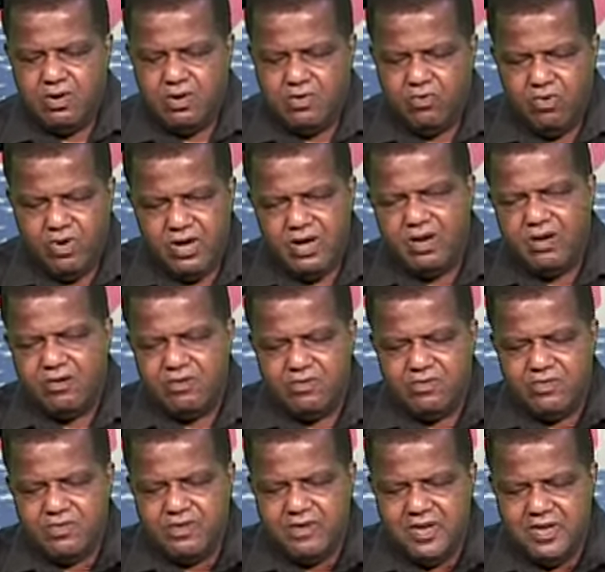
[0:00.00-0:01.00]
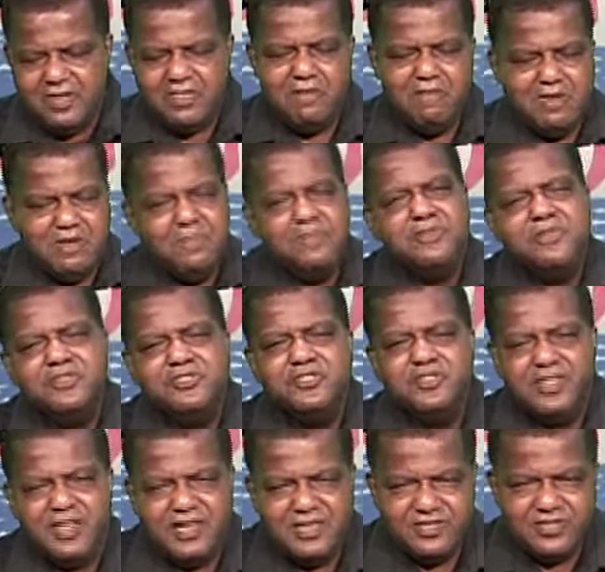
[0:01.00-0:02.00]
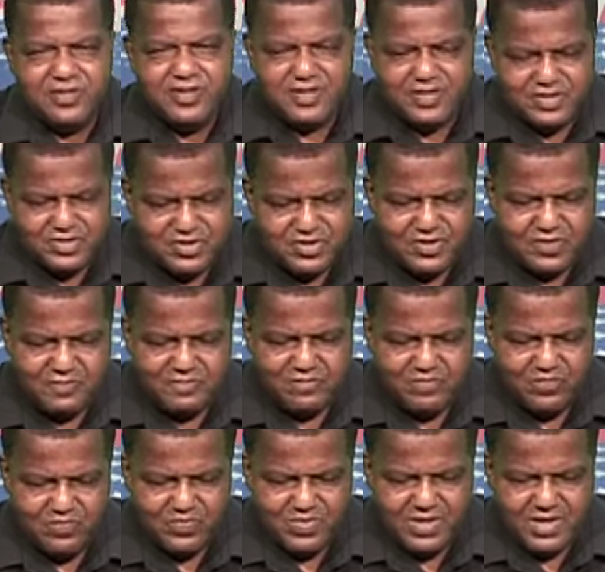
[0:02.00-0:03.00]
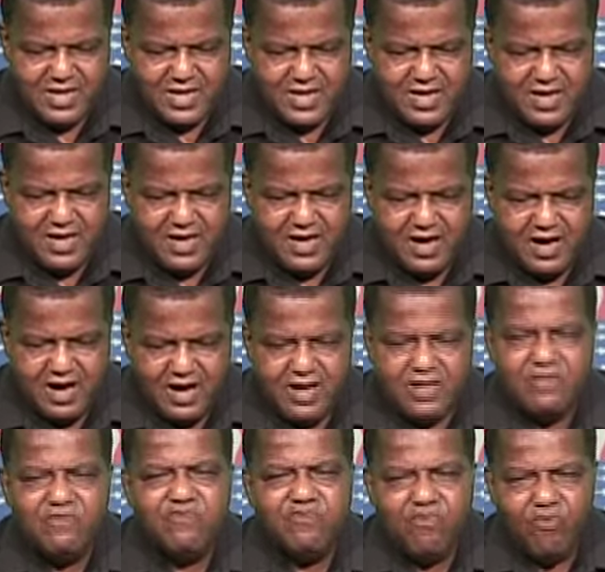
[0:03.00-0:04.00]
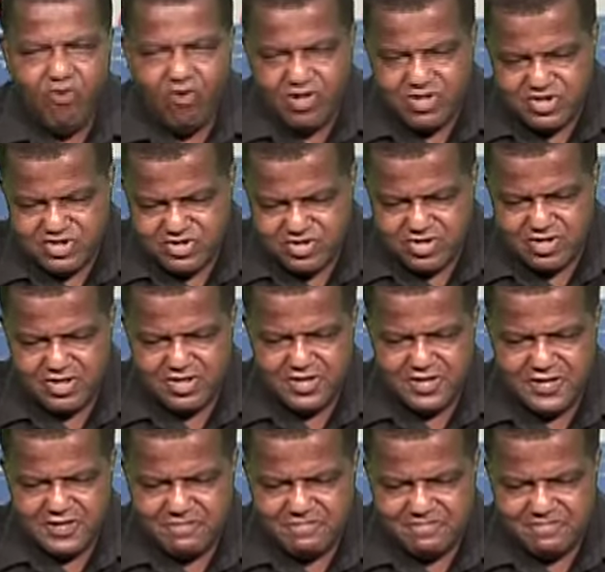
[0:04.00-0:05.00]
Well, let me put it to you like this. Unfortunately,